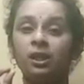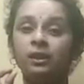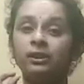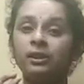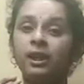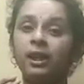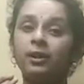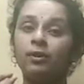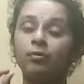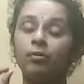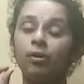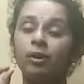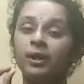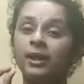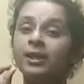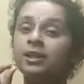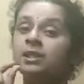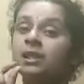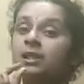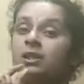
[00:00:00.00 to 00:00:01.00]
They are called
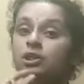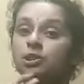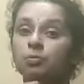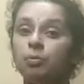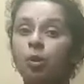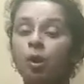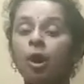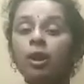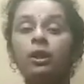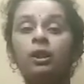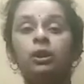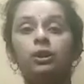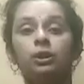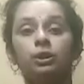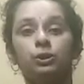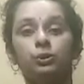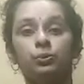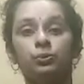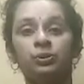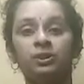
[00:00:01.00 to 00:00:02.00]
as small
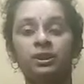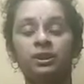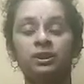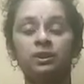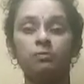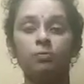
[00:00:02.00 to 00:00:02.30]
units.